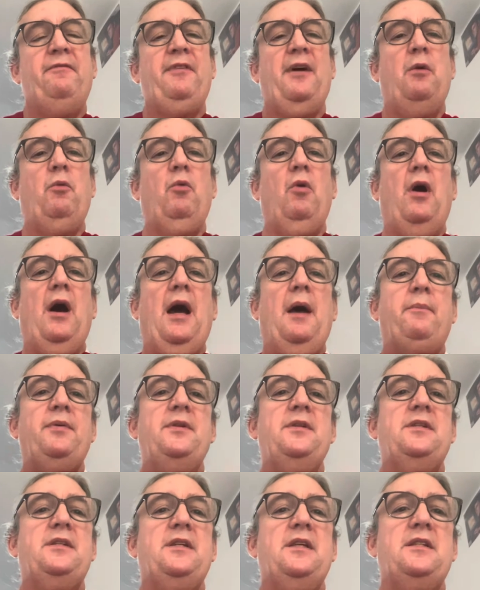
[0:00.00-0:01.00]
fact, what
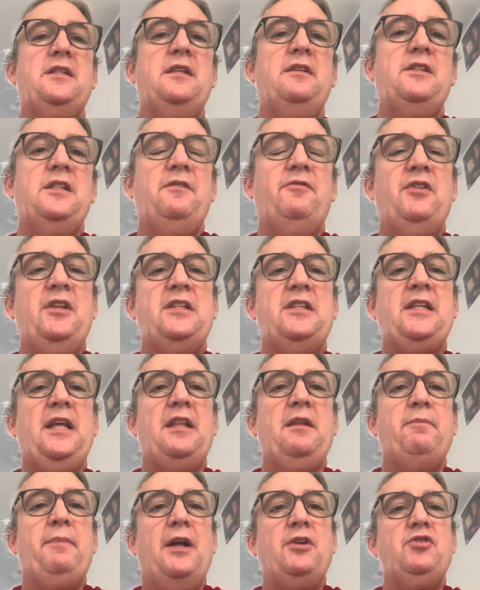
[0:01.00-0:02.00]
happens is if they set
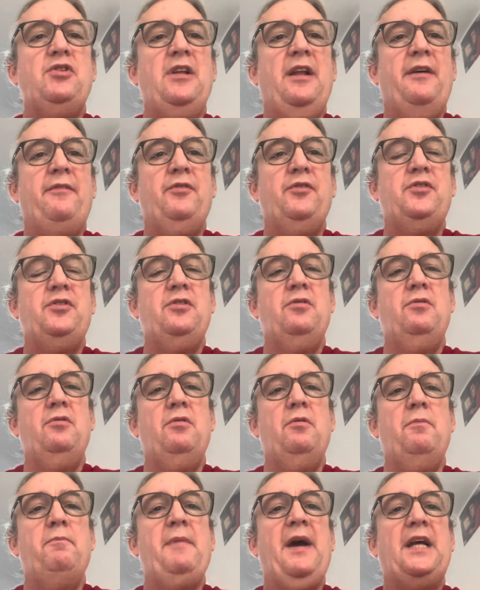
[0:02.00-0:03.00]
the battery level
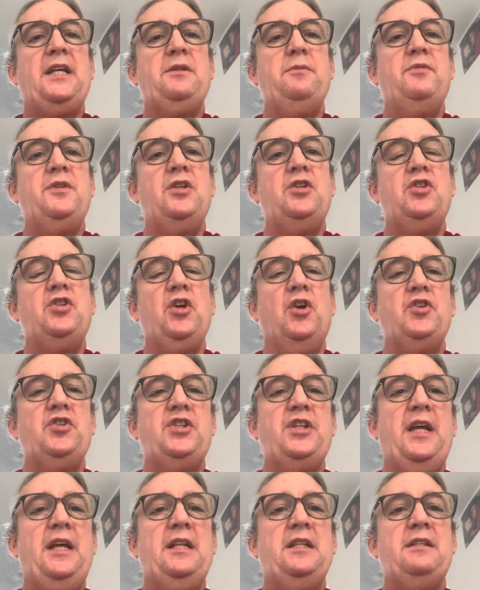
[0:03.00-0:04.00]
to maximum discharge,
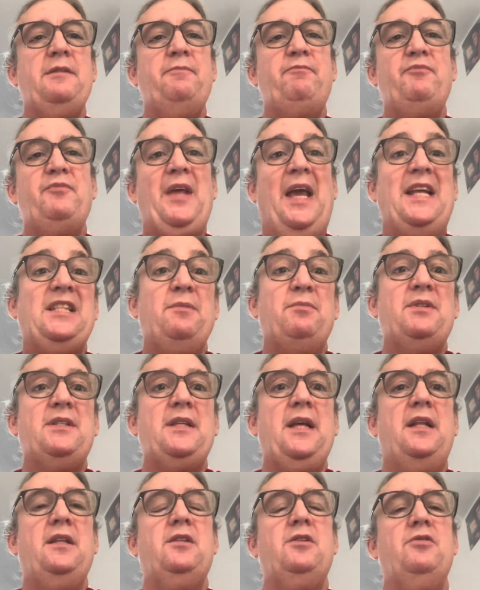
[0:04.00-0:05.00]
say it's
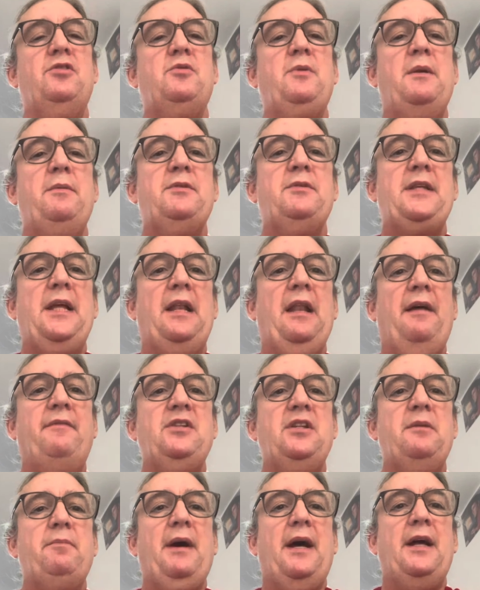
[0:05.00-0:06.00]
80%, so there's 20%
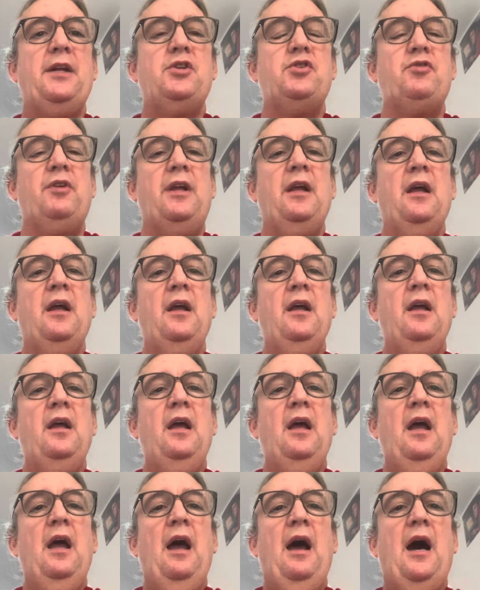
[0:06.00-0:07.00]
left in the battery,
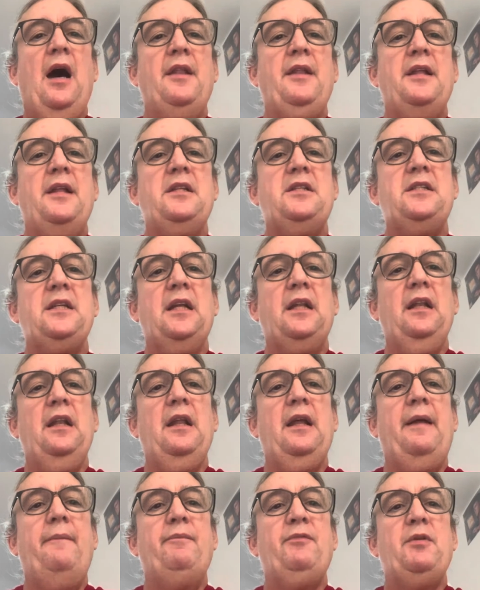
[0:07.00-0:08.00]
and then
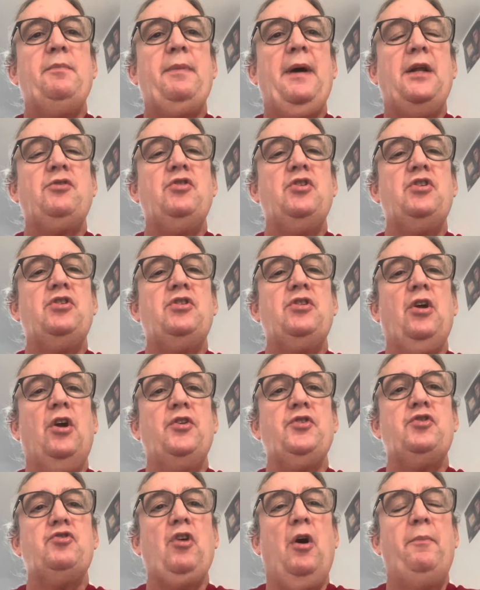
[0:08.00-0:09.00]
suddenly the battery
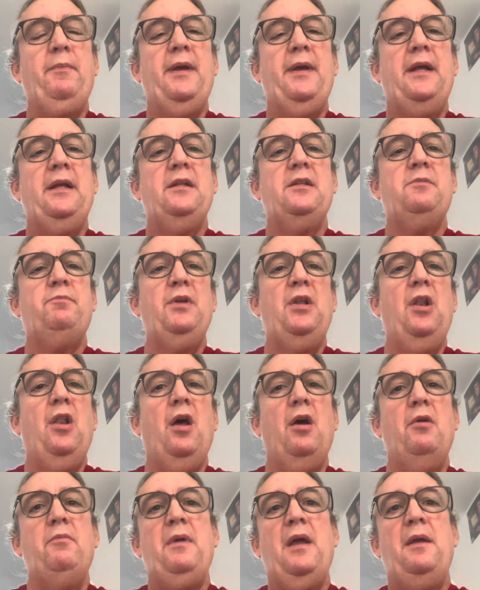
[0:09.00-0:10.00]
starts dropping to
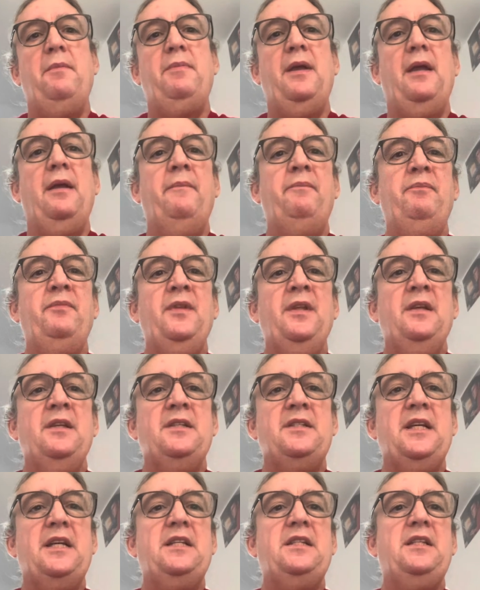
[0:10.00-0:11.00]
below maybe
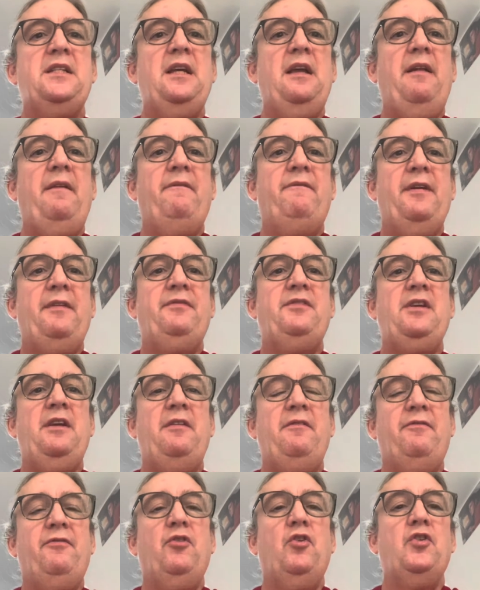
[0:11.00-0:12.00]
16,
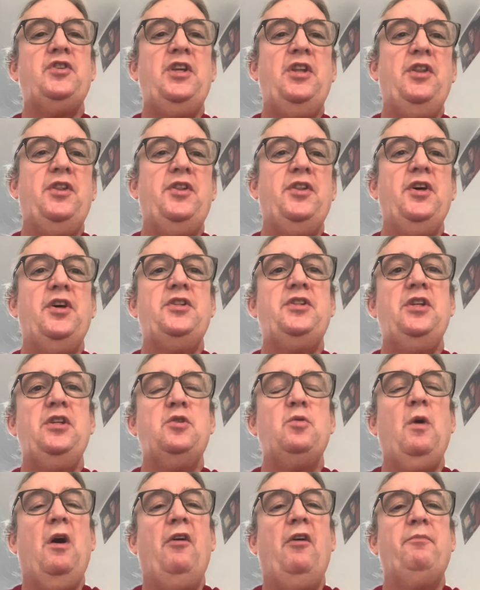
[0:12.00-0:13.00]
15, 14, 13,
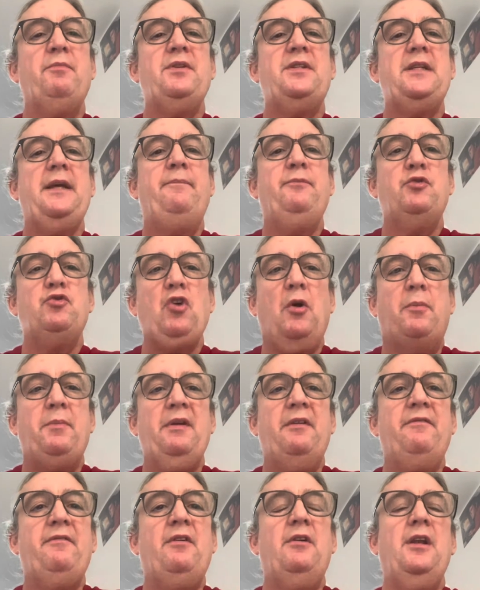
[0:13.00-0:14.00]
12%,
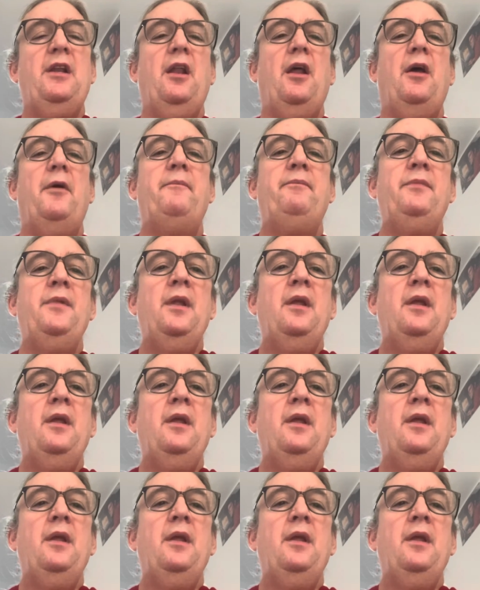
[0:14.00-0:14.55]
dropping very low.